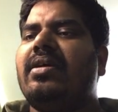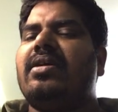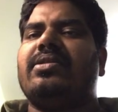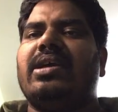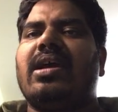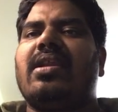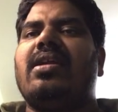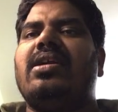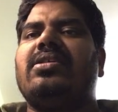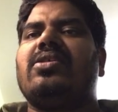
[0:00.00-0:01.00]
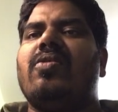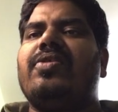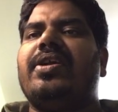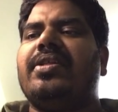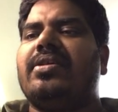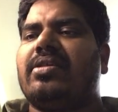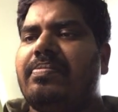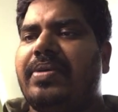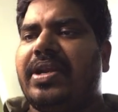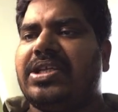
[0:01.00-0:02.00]
they are not counted in the
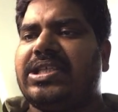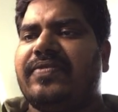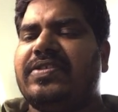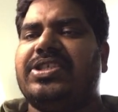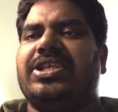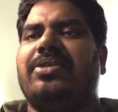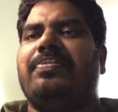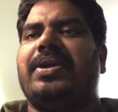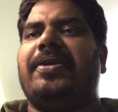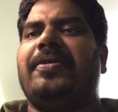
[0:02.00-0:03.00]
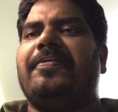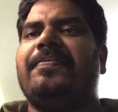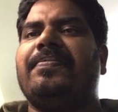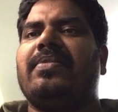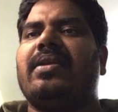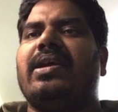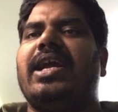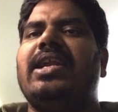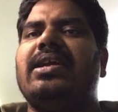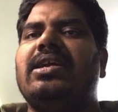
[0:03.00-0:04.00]
computation of GDP,
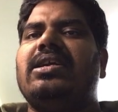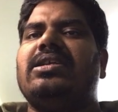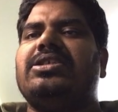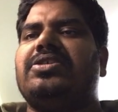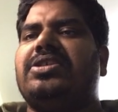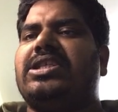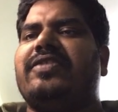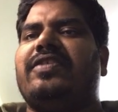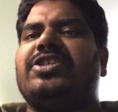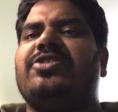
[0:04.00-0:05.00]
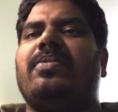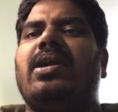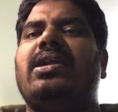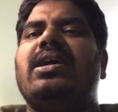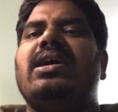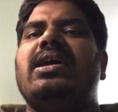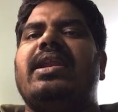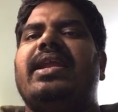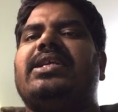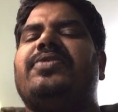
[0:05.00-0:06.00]
right? So this is the first part.
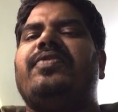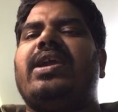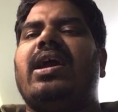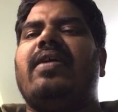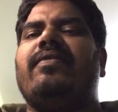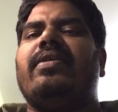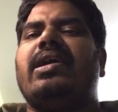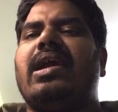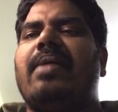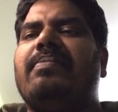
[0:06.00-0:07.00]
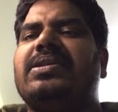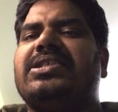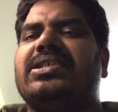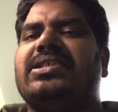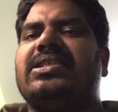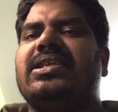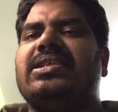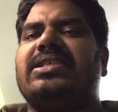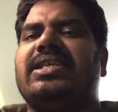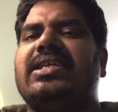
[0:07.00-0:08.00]
Next we have embassies,
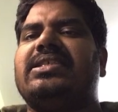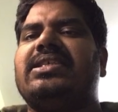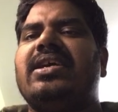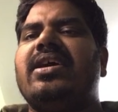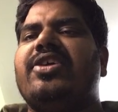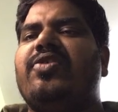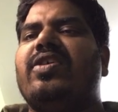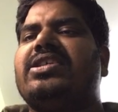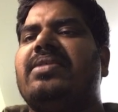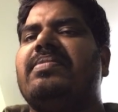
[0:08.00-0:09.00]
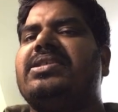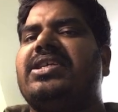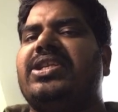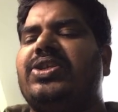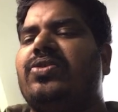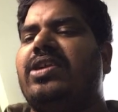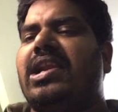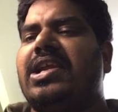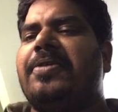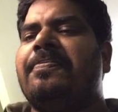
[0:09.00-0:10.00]
such as US Embassy in New Delhi.